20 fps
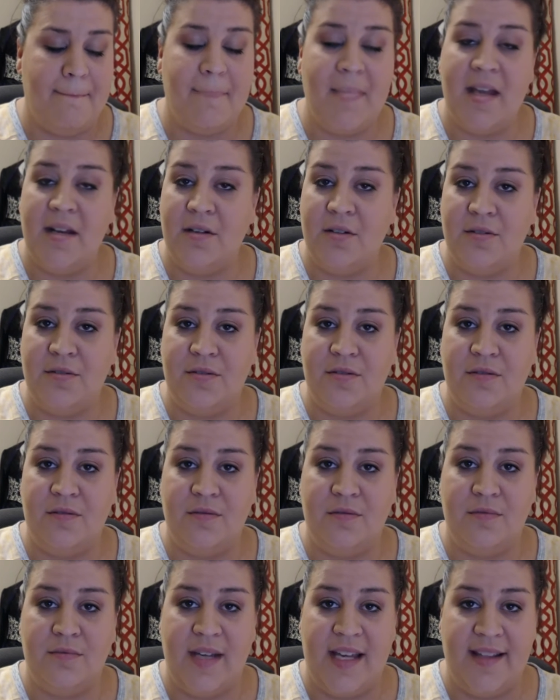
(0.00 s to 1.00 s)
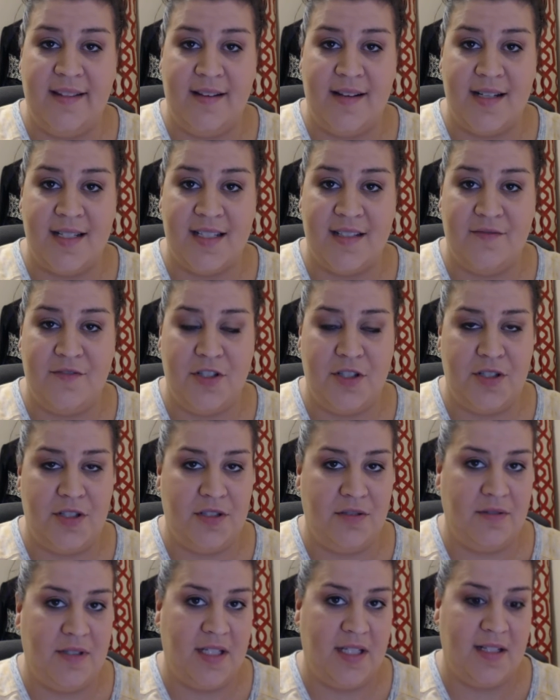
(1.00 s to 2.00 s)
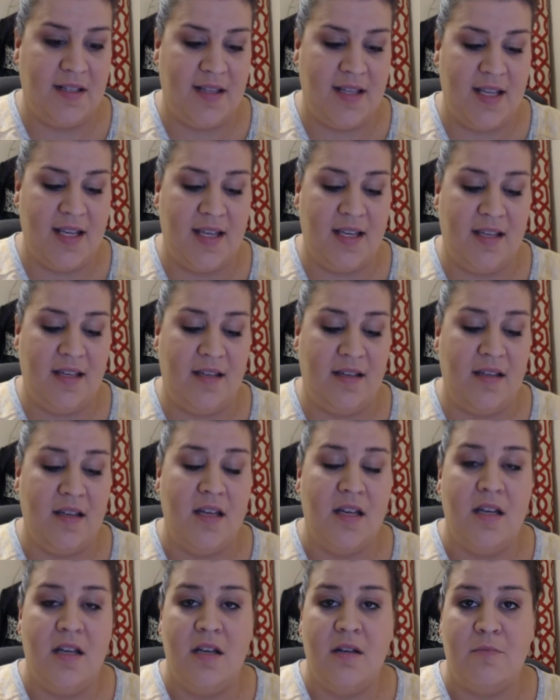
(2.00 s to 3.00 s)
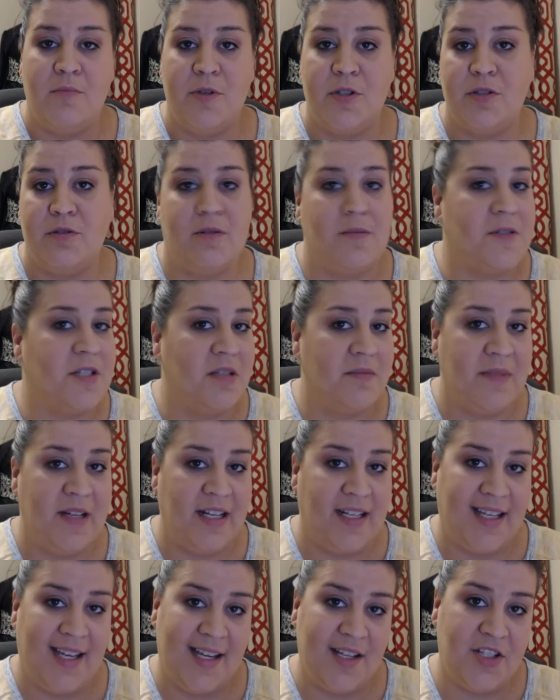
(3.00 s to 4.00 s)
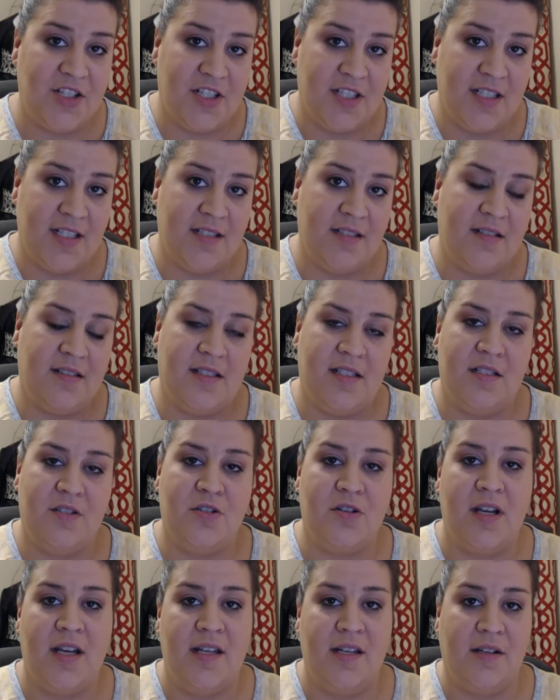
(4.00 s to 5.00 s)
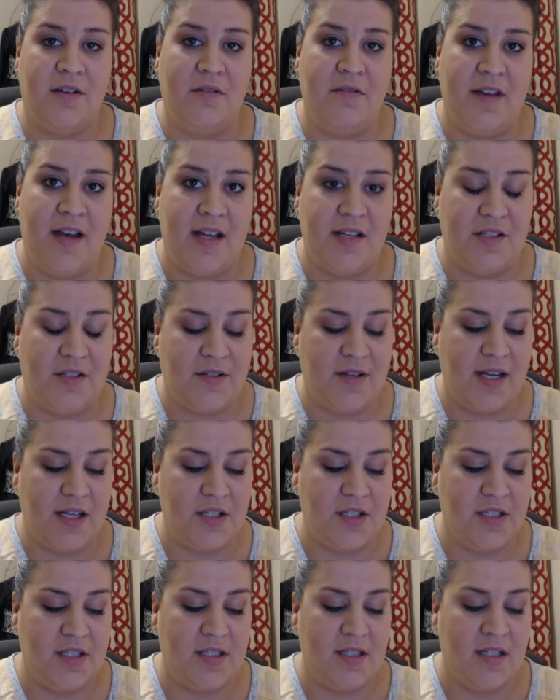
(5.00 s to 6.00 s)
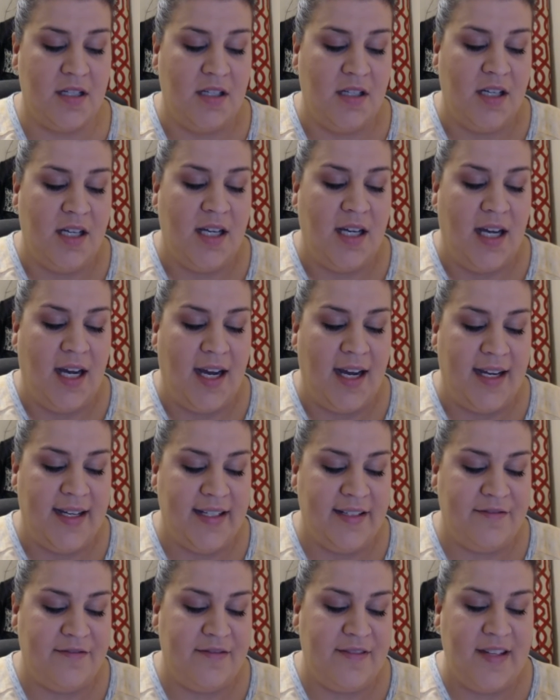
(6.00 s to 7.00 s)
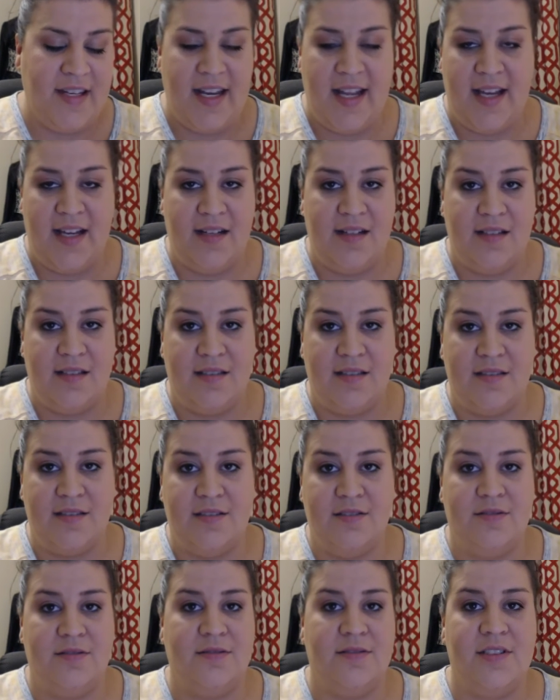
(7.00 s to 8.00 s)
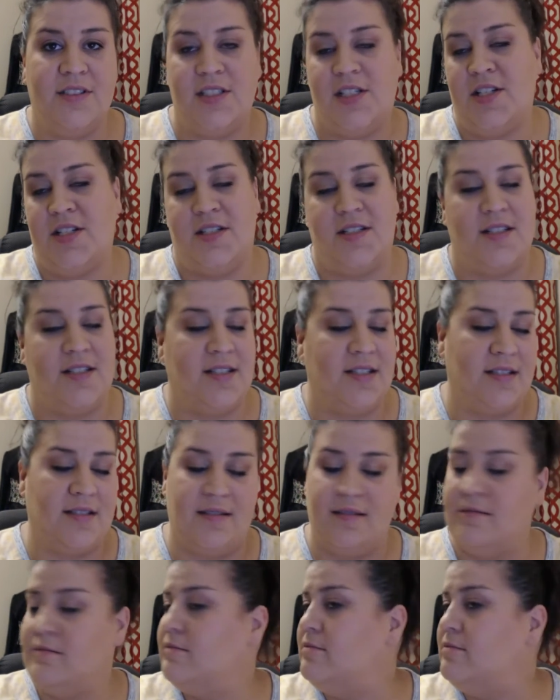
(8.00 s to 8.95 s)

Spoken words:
medical weight loss of just doing the prescription medications and trying to go that direction. I have now just,